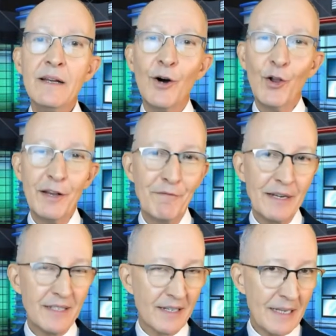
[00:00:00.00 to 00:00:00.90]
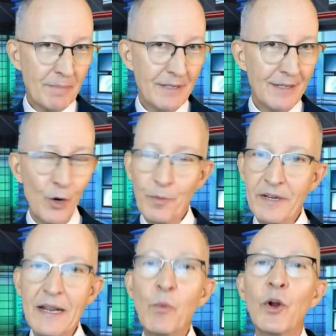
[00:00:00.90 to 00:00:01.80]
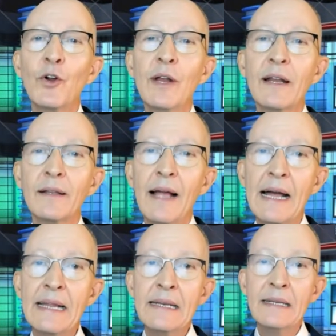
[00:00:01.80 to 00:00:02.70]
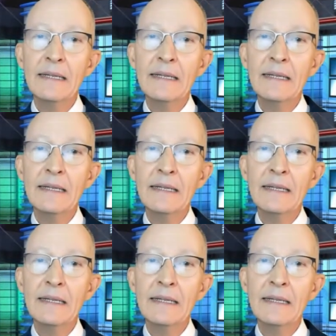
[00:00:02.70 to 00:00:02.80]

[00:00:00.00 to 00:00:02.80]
all invites accepted, open networker and lion.